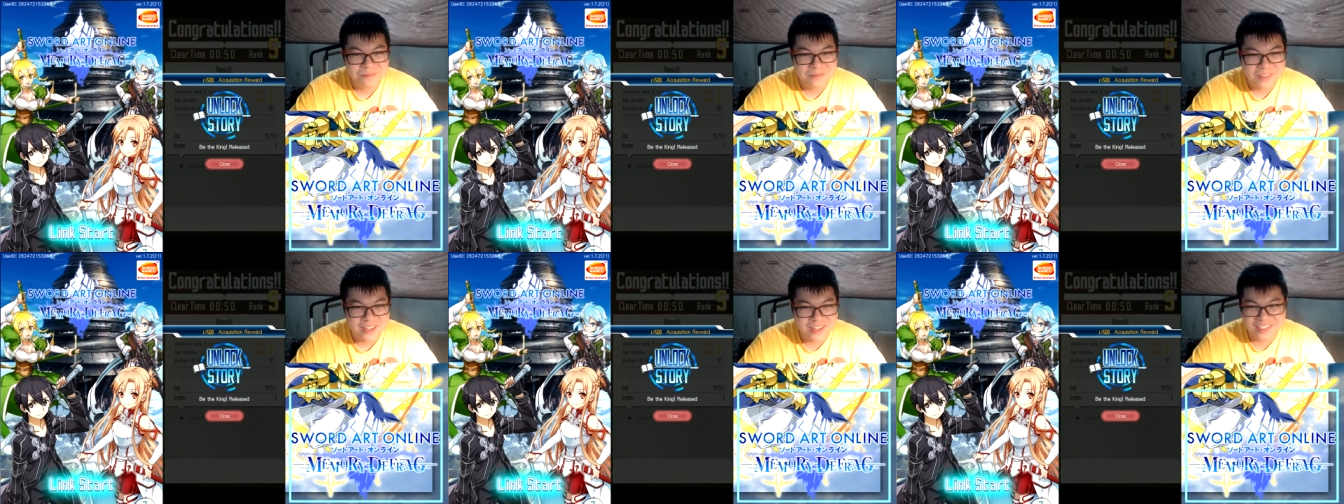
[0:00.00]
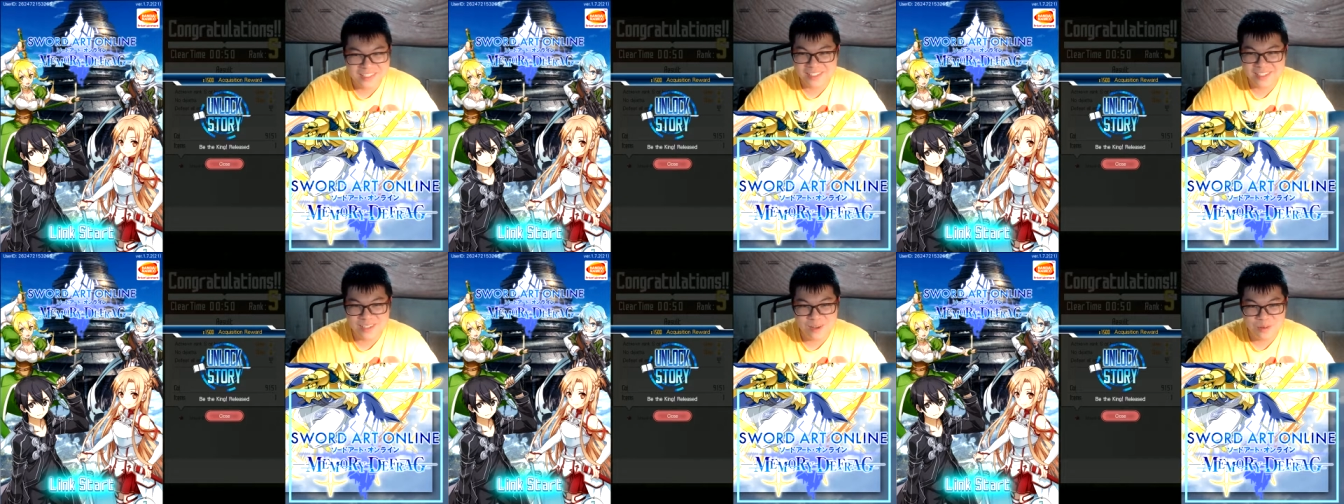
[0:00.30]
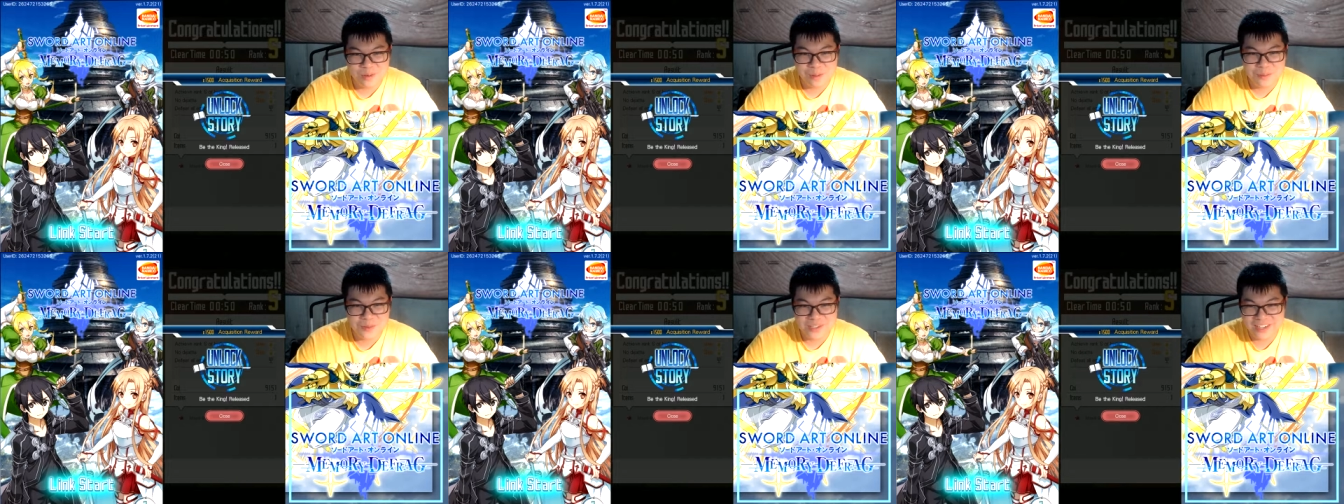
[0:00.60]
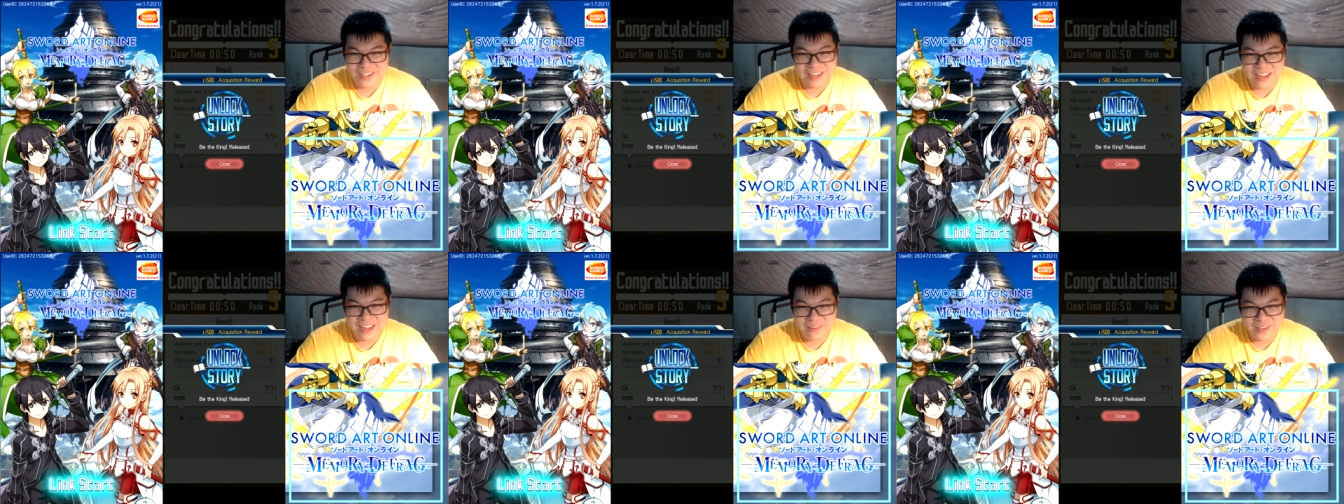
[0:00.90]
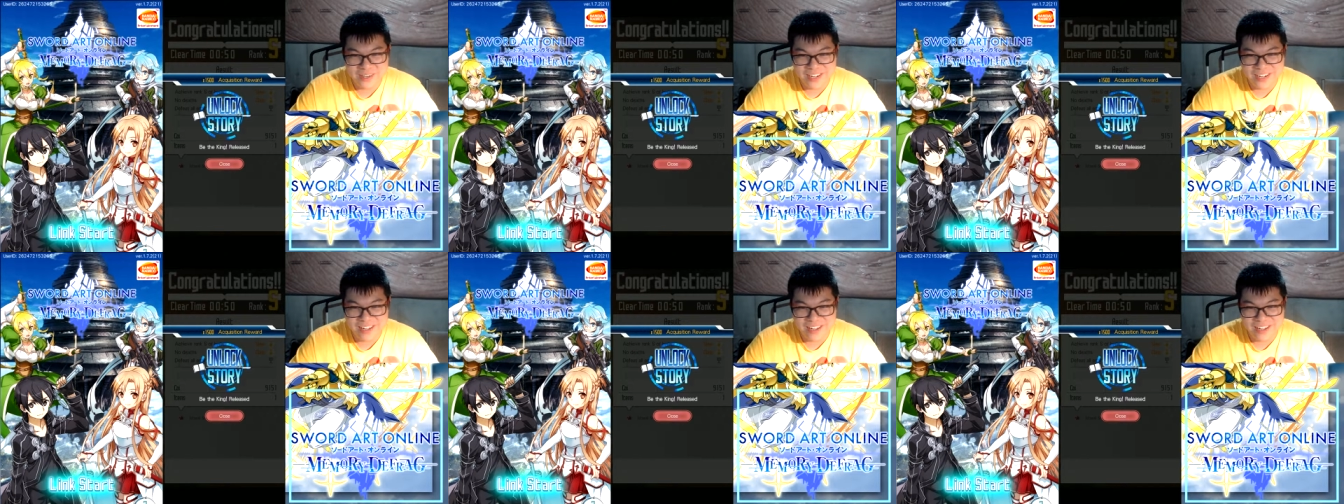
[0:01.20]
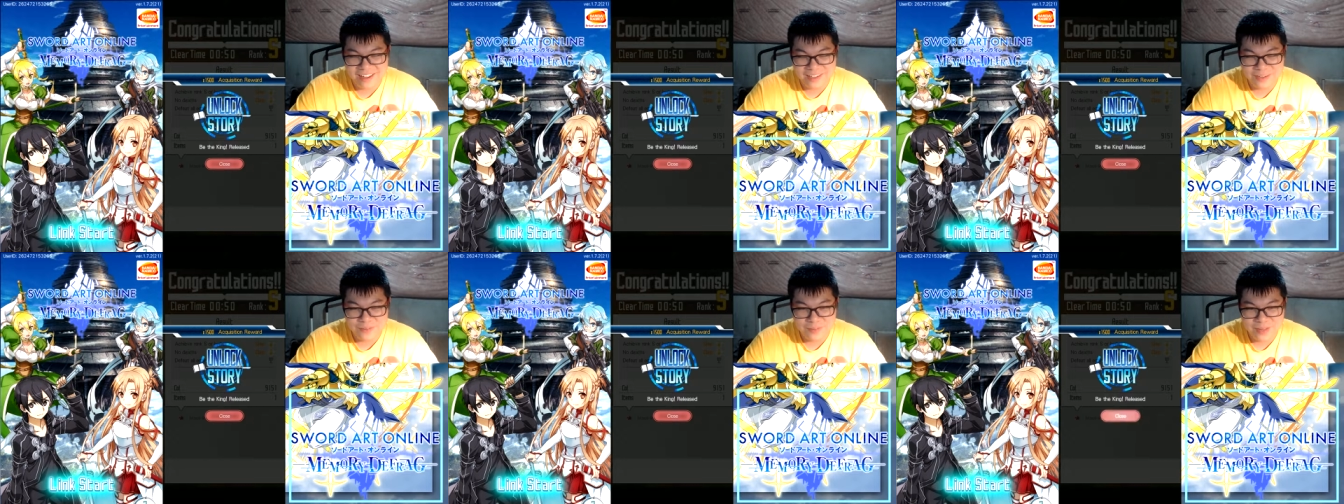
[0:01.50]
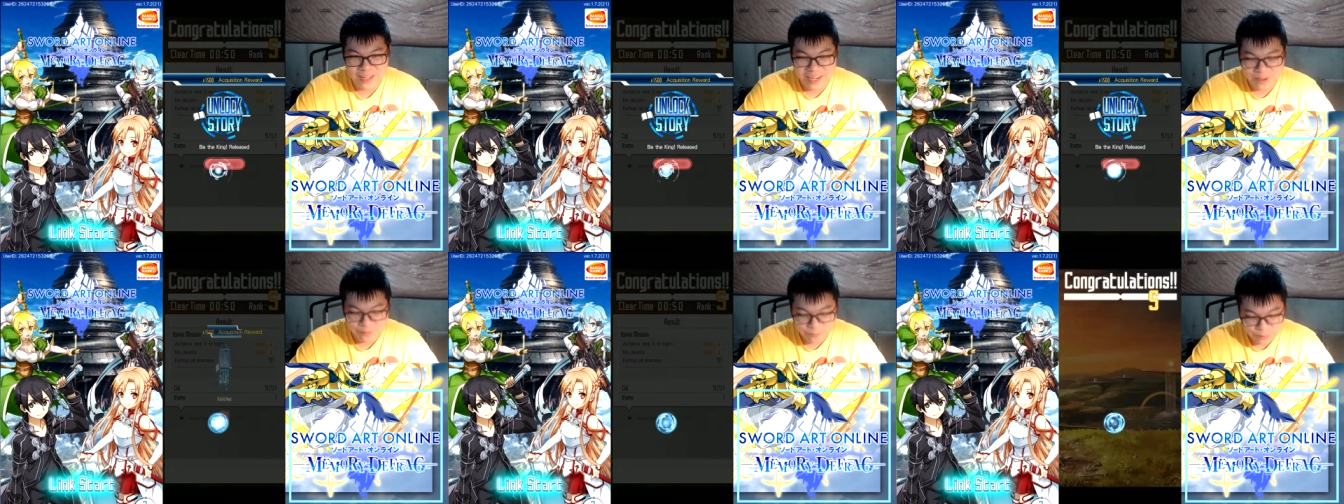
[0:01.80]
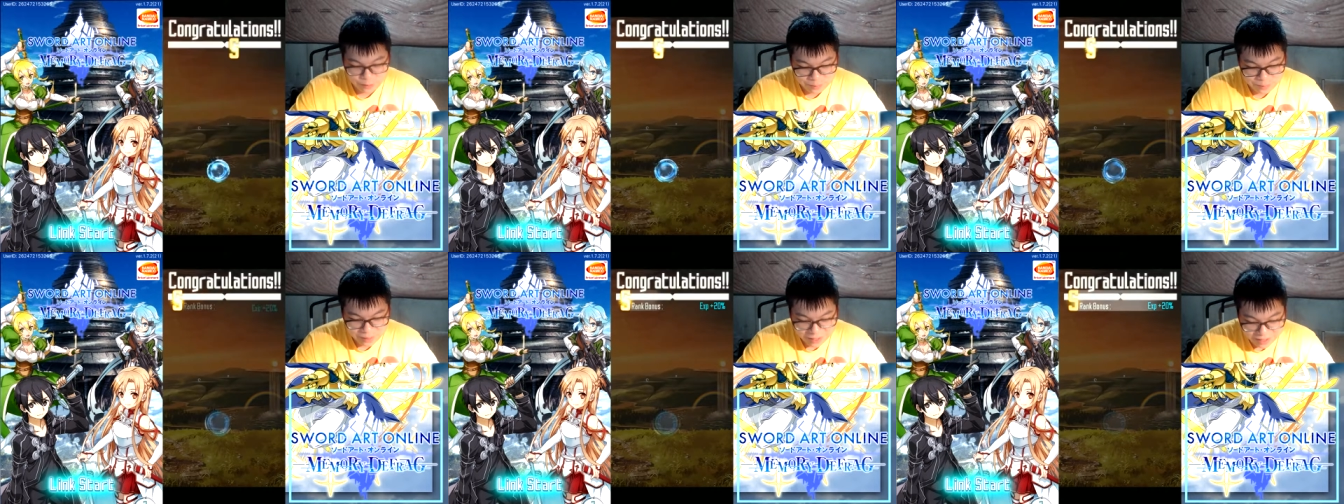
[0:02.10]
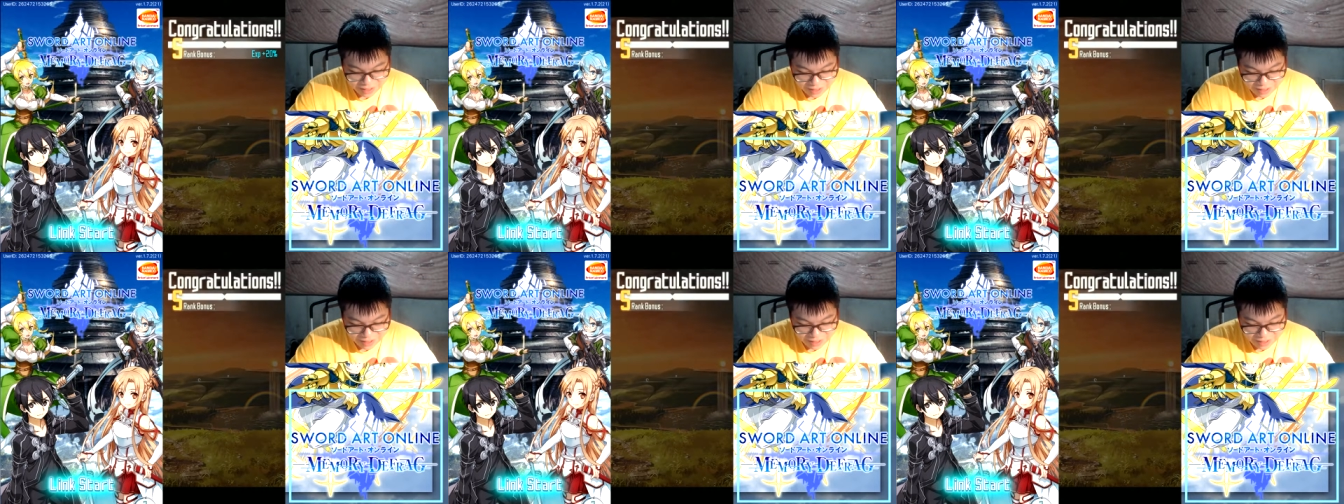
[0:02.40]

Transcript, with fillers: Because the Skull Reaper didn't have any um, iframe.